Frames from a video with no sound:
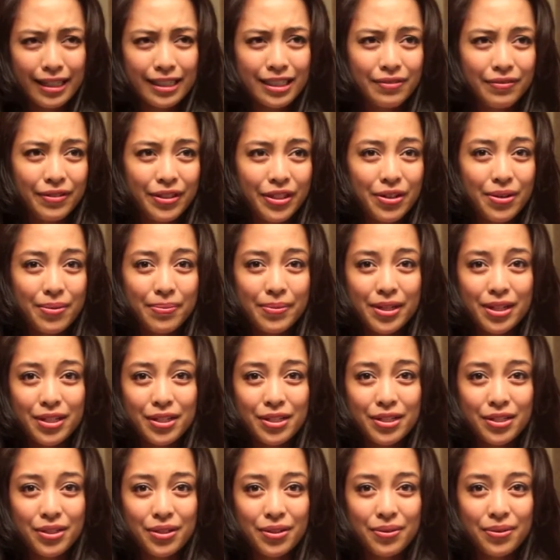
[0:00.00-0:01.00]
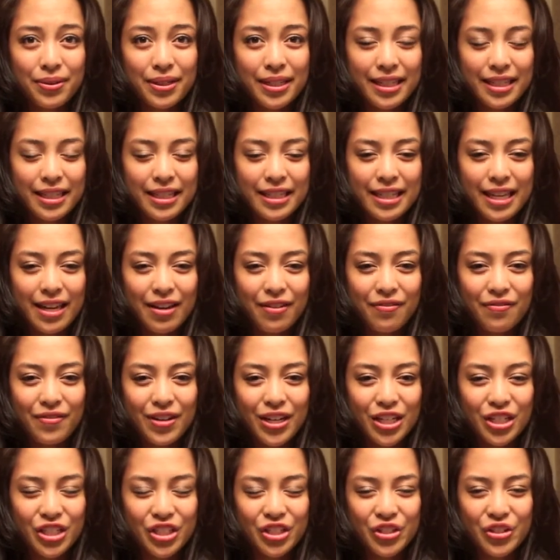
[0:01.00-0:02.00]
video I'm going to do is a
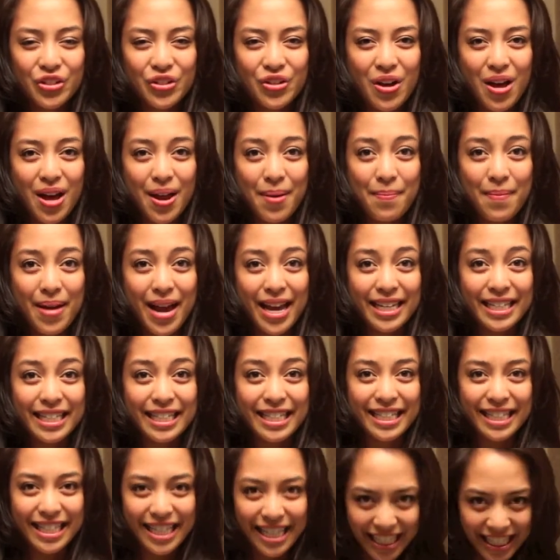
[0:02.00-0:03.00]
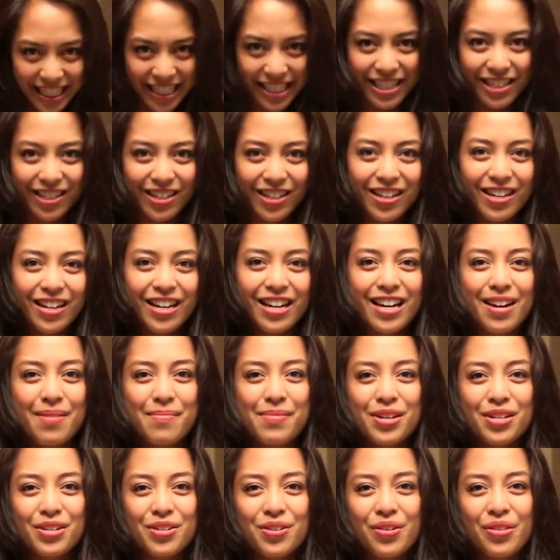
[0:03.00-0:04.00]
facial on my sister, and I'm
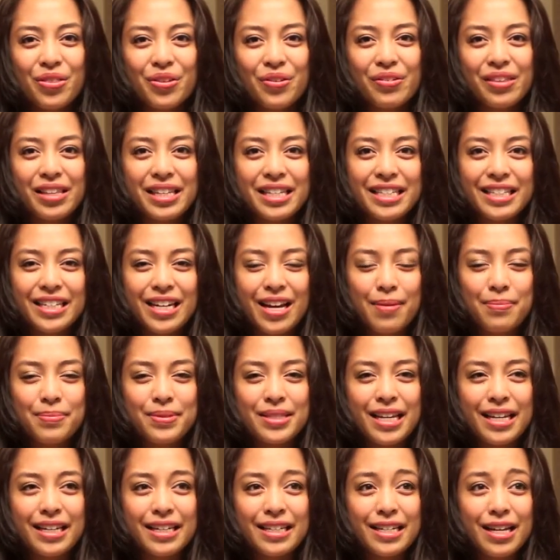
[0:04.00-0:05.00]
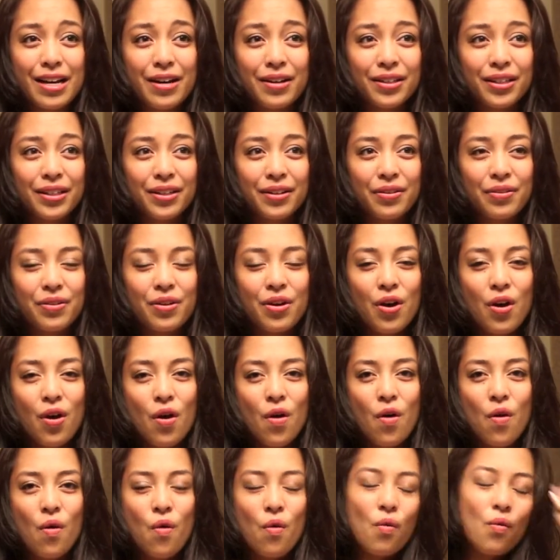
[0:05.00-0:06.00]
going to go through the steps and tell you
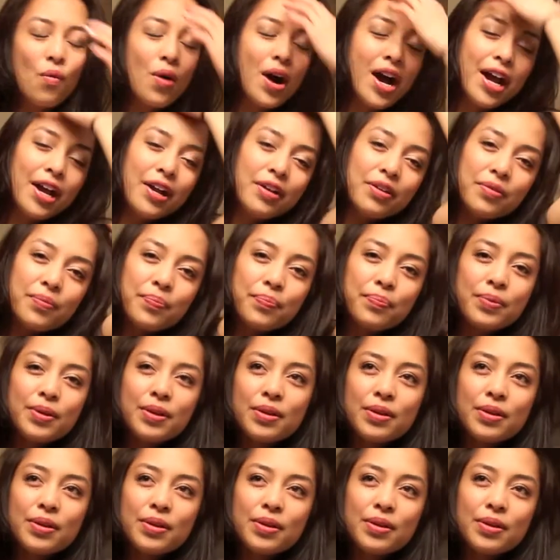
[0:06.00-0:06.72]
why